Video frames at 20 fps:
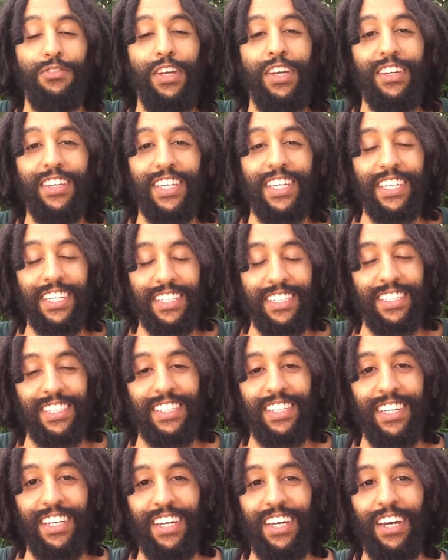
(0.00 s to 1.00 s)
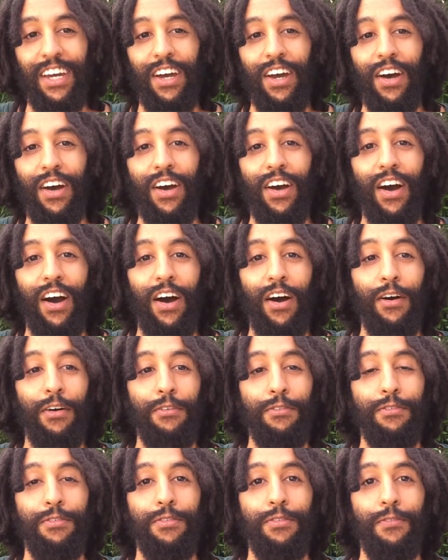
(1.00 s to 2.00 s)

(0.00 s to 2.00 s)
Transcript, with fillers: feelings of